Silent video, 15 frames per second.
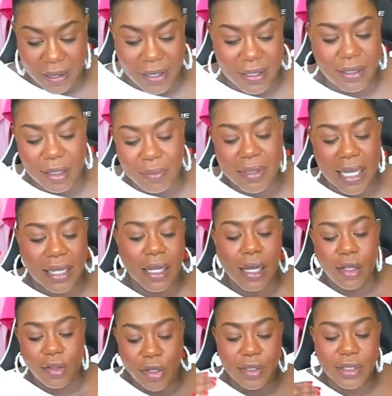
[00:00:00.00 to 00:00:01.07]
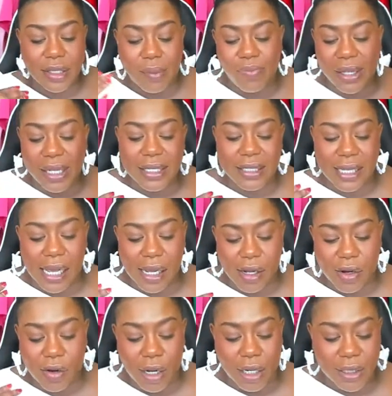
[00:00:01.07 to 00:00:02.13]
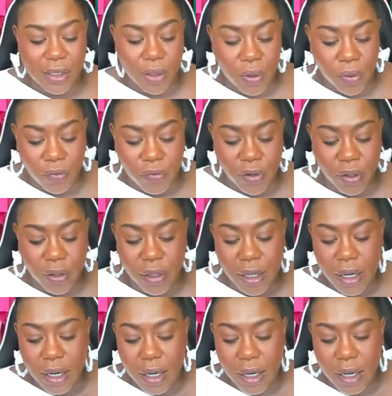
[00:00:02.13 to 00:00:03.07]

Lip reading: It seems like there are some things that cross over.